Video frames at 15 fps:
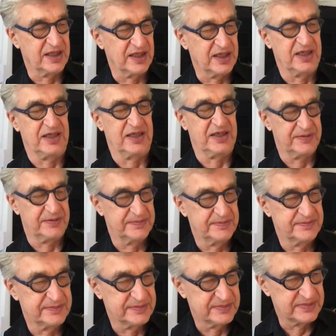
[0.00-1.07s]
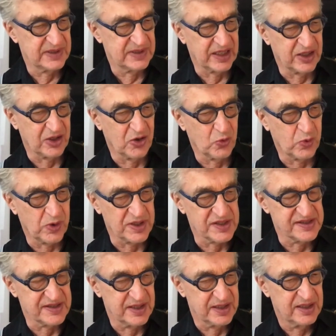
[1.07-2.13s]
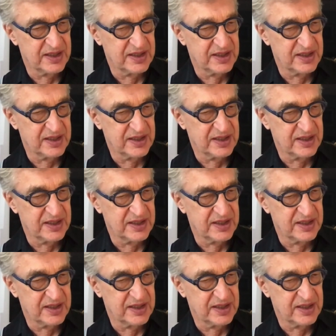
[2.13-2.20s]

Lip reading: And like always,